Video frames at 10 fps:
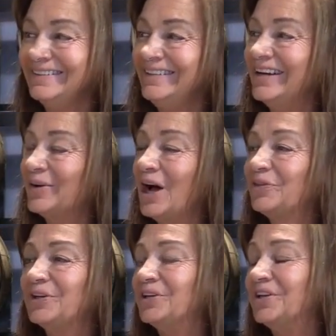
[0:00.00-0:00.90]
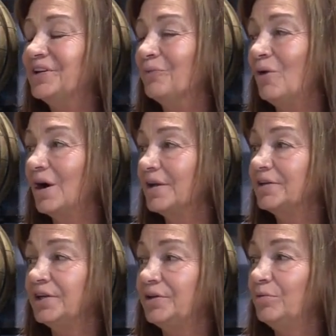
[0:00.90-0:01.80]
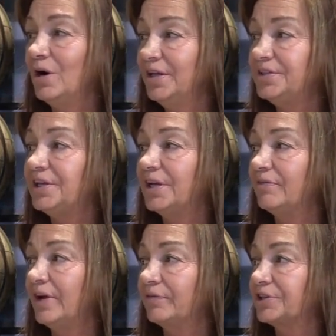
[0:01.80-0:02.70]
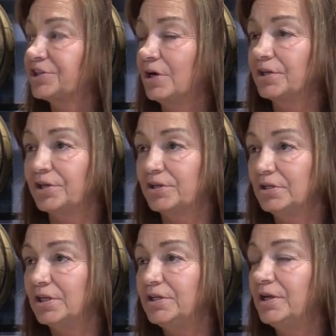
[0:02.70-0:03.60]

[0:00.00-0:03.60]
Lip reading: You know, not that you didn't want to. You wanted to give every shot you could.